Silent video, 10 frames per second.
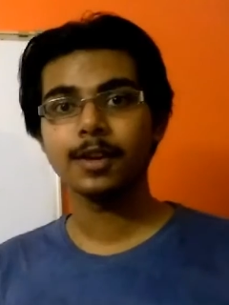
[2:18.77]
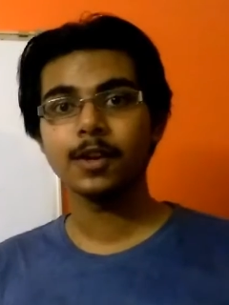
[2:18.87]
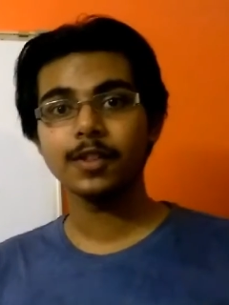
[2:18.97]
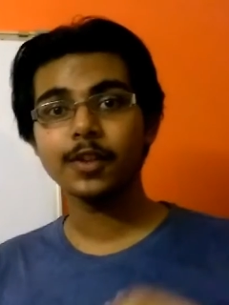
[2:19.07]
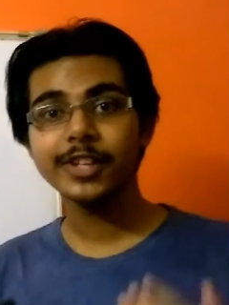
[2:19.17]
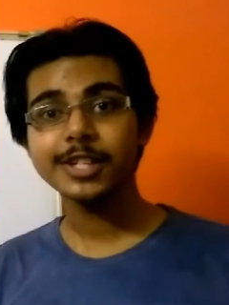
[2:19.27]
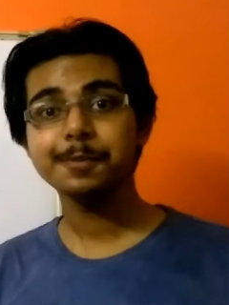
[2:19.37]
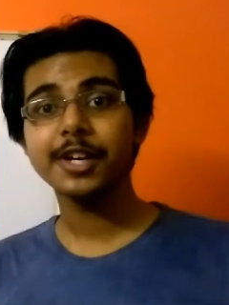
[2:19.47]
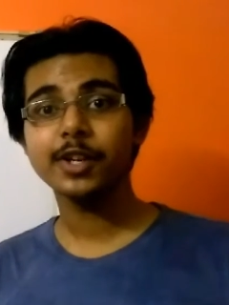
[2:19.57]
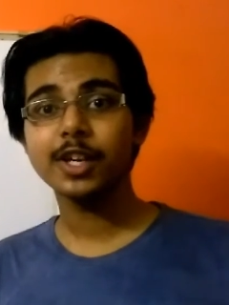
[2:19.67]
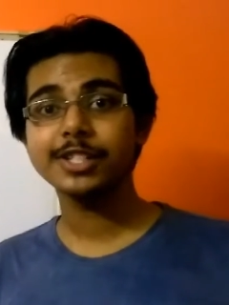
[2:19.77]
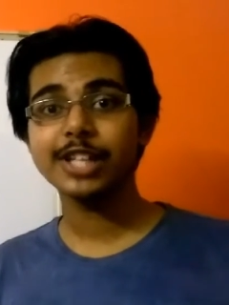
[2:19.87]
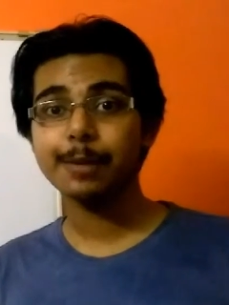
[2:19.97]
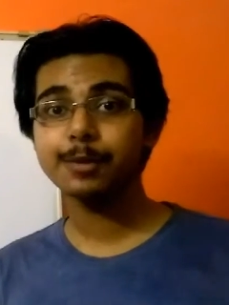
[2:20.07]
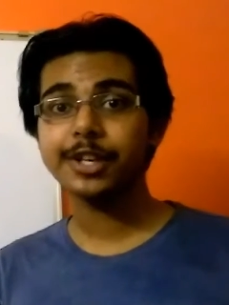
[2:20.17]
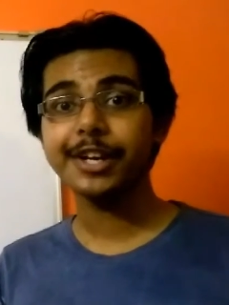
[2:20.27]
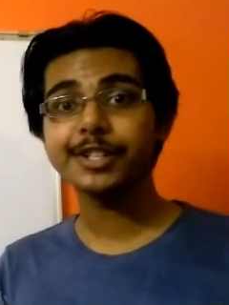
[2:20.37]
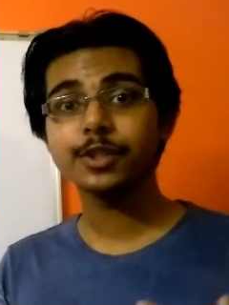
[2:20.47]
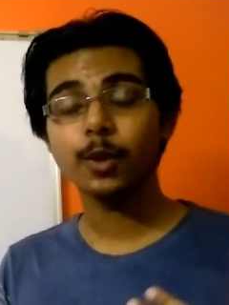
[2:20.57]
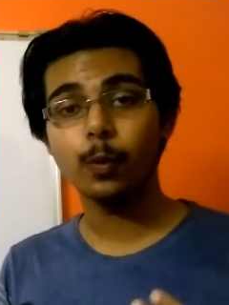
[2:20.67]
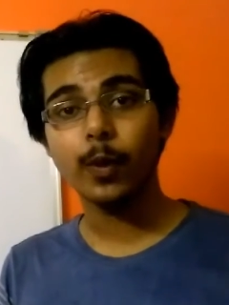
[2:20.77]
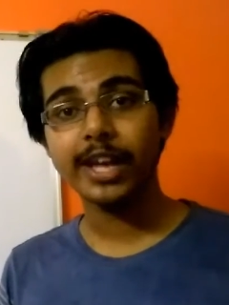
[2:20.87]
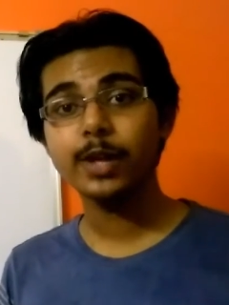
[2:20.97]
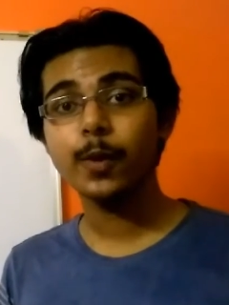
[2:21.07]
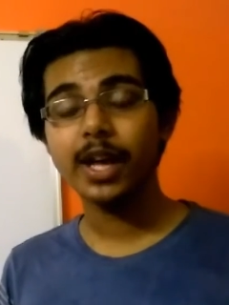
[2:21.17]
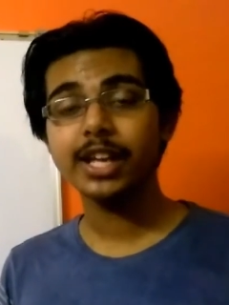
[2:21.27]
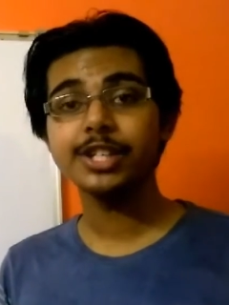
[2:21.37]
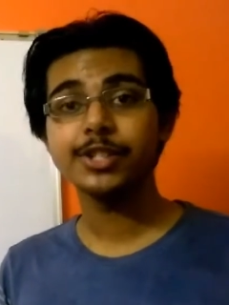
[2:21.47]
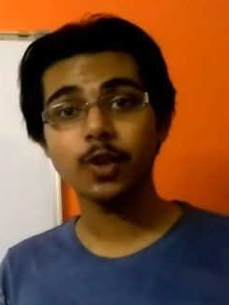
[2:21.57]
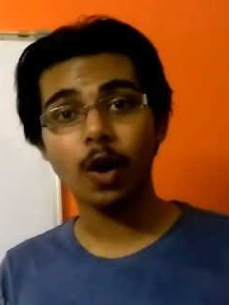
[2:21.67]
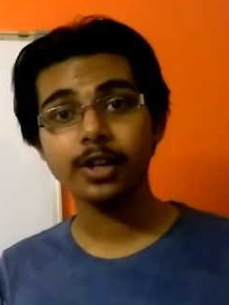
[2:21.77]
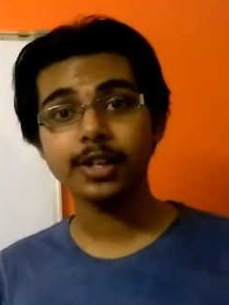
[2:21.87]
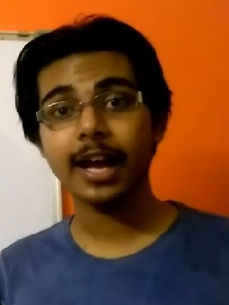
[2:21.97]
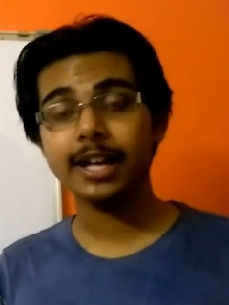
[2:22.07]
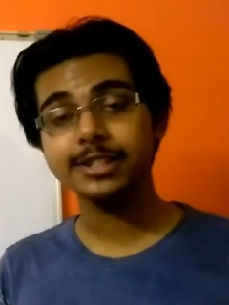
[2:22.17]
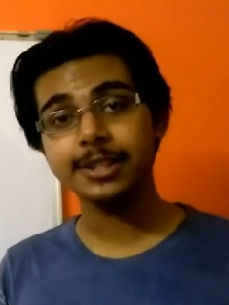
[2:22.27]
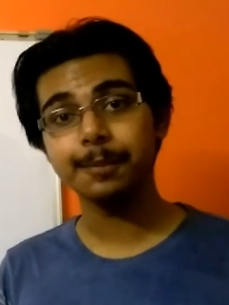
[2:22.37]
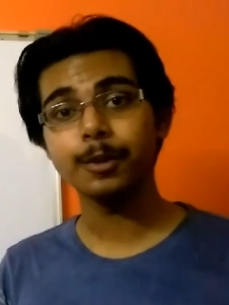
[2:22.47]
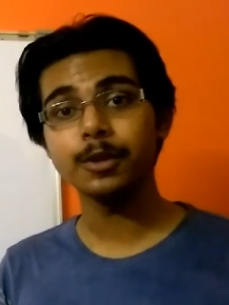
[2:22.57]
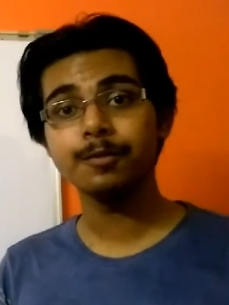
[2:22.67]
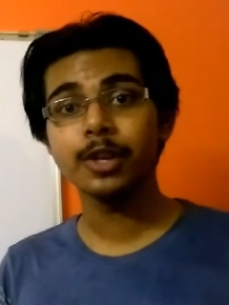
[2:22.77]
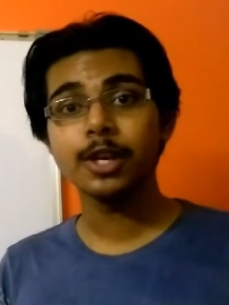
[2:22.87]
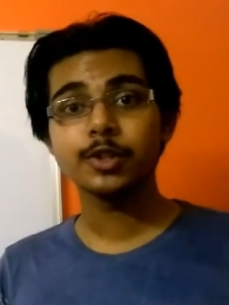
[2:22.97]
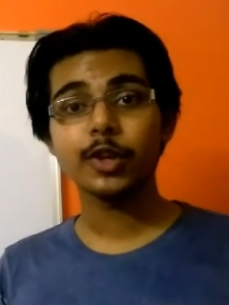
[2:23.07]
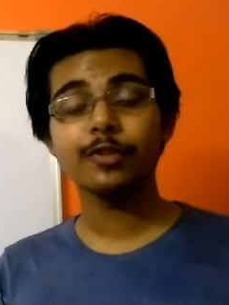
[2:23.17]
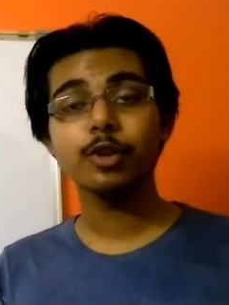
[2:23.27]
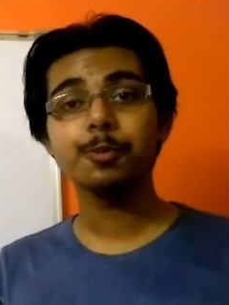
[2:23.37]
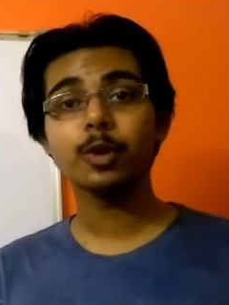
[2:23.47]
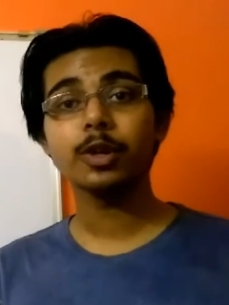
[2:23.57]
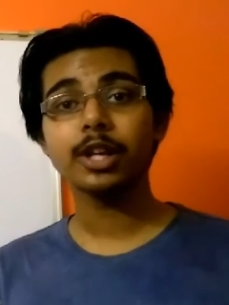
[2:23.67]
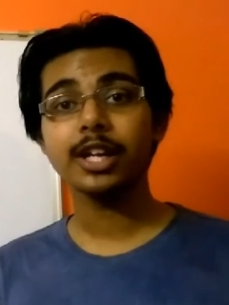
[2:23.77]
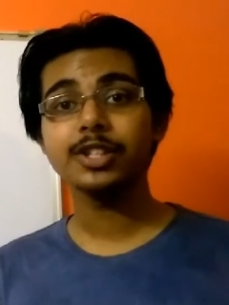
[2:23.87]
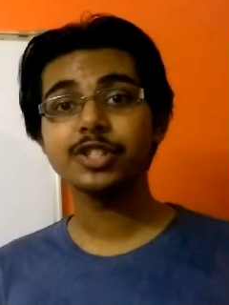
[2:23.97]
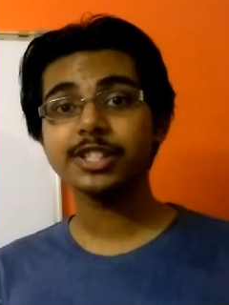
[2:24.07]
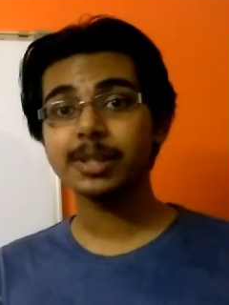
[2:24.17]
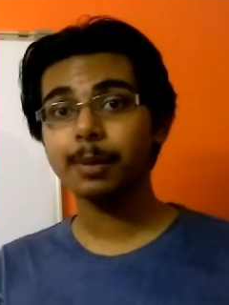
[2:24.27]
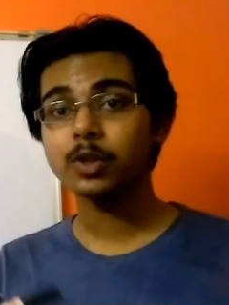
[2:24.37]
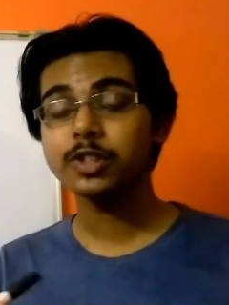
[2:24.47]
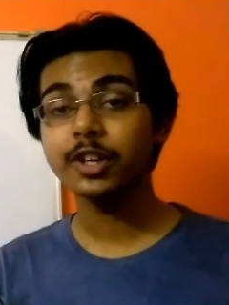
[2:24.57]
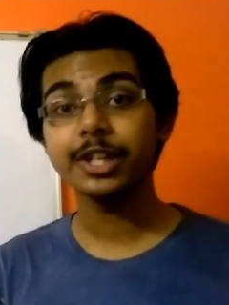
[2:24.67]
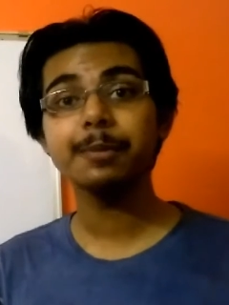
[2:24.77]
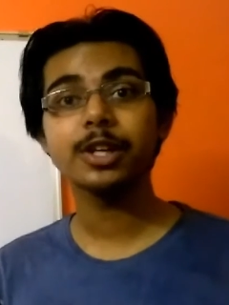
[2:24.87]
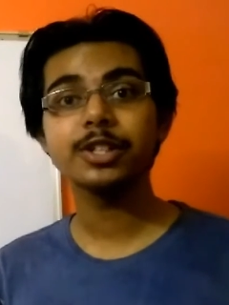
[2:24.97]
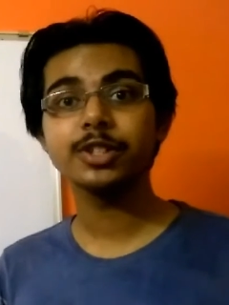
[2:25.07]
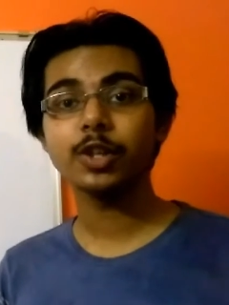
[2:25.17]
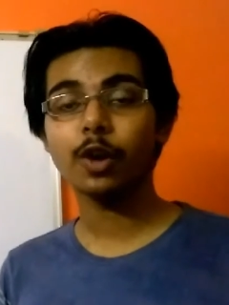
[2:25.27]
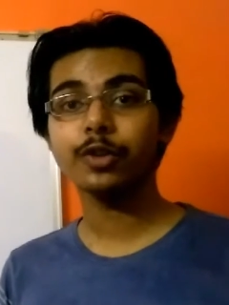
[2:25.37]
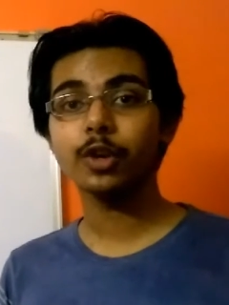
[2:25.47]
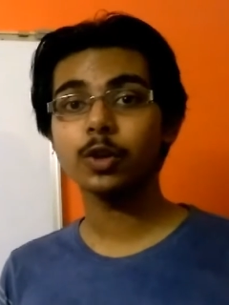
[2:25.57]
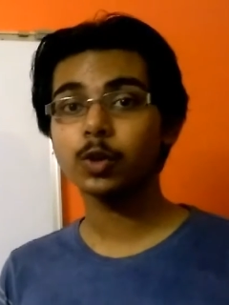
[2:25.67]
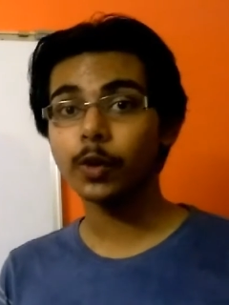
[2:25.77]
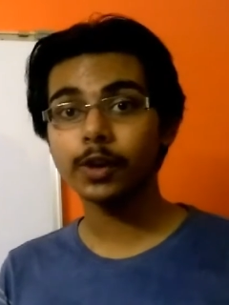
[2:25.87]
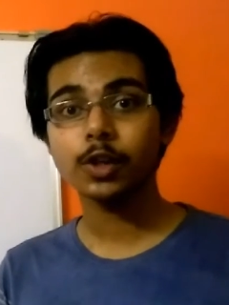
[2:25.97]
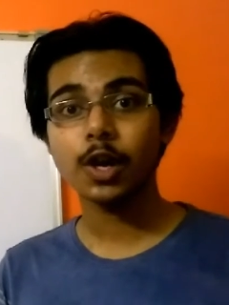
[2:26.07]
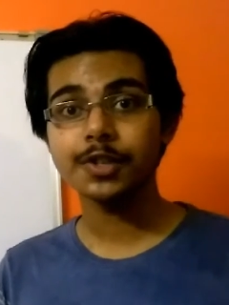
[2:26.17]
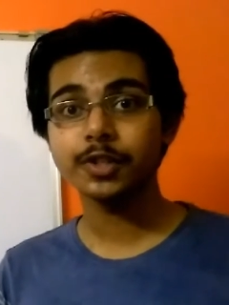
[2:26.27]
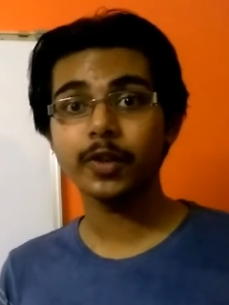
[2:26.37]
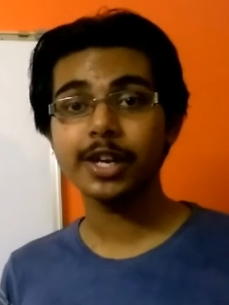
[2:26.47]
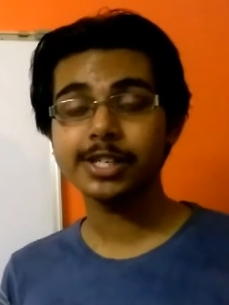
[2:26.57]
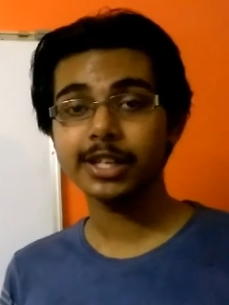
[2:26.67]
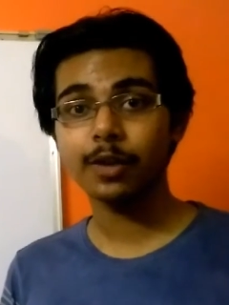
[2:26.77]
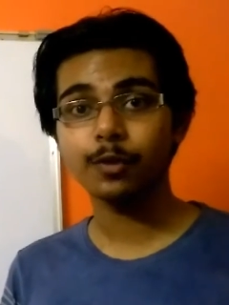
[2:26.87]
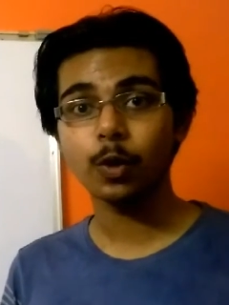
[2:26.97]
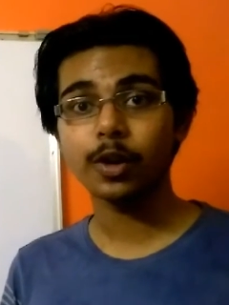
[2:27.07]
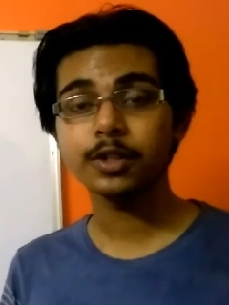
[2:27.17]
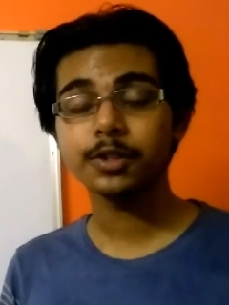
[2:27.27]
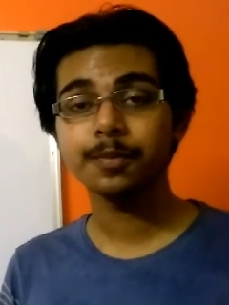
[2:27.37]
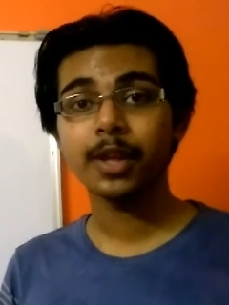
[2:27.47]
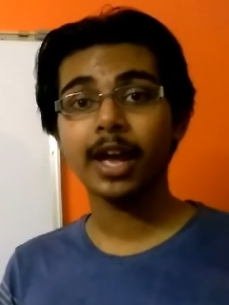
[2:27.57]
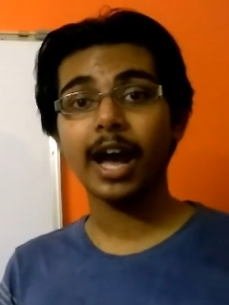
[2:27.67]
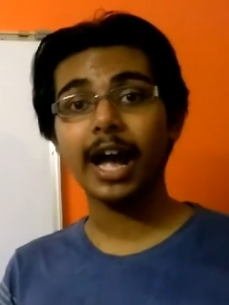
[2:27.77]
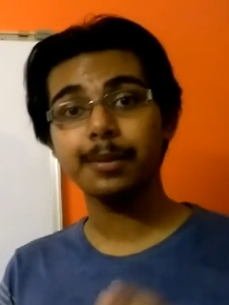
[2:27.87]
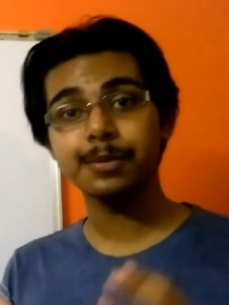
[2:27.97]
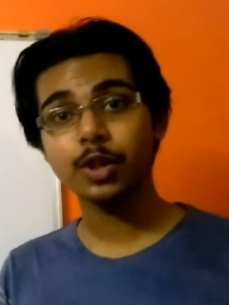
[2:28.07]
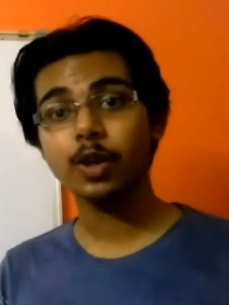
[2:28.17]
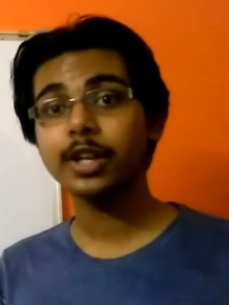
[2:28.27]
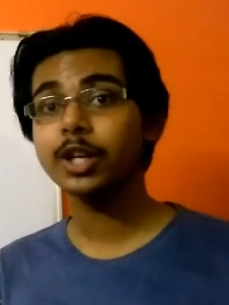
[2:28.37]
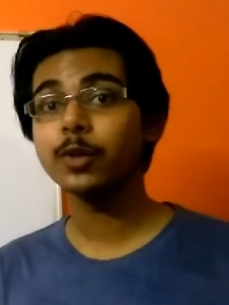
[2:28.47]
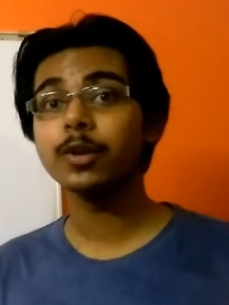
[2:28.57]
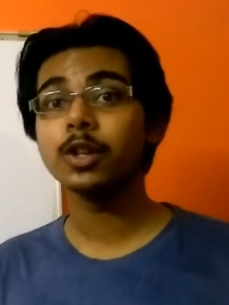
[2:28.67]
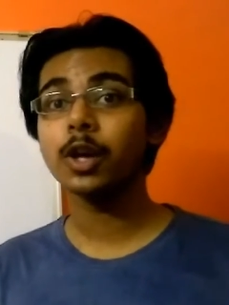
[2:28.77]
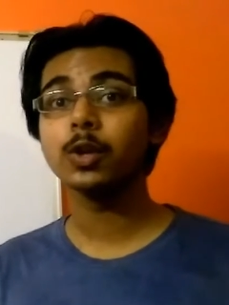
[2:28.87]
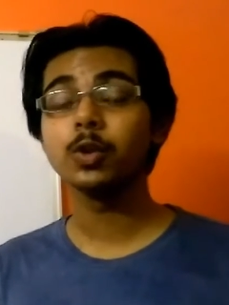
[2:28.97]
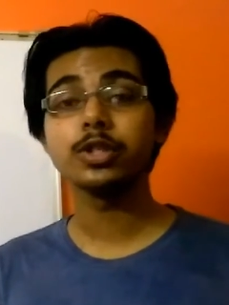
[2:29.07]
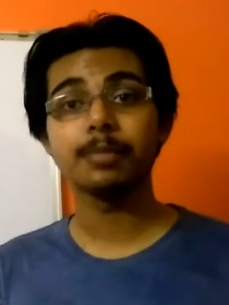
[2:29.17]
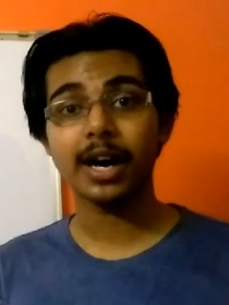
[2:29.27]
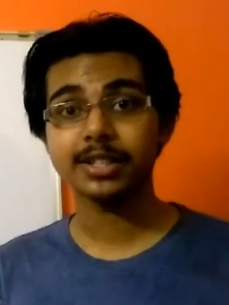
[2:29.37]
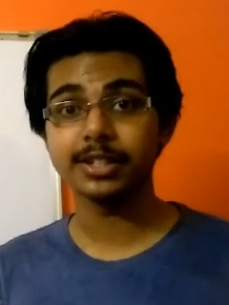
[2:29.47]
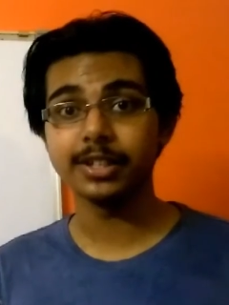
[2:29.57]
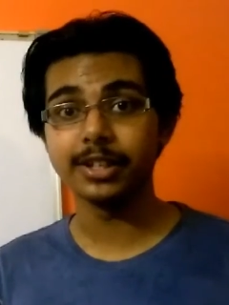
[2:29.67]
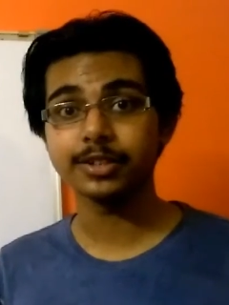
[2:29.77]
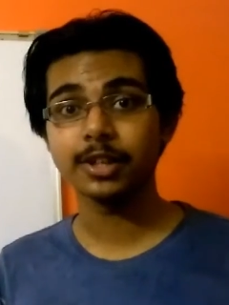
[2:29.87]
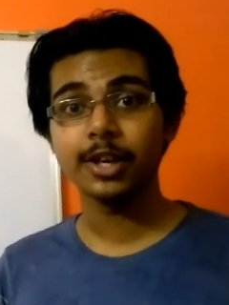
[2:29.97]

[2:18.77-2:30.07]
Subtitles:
Now this particular chapter is very short and simple, so if you put in just about 30% of your total concentration and focus, I am sure that you will not lose marks in this.